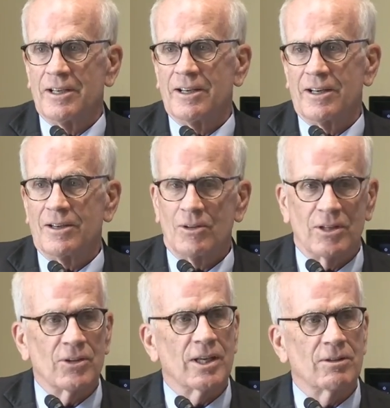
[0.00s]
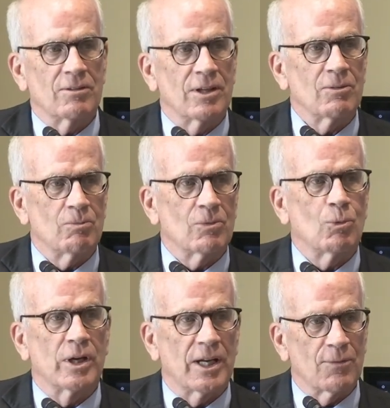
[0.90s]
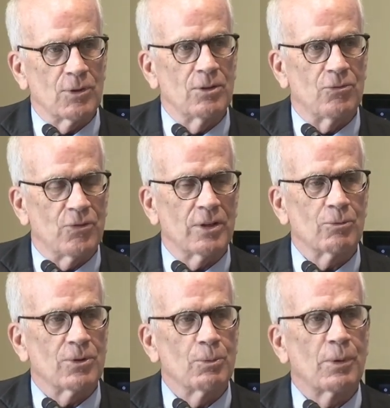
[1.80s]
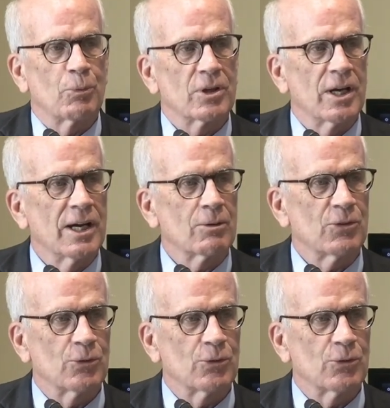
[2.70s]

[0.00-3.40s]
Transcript: Uh, and then they wanted to have a little fun with their member of Congress.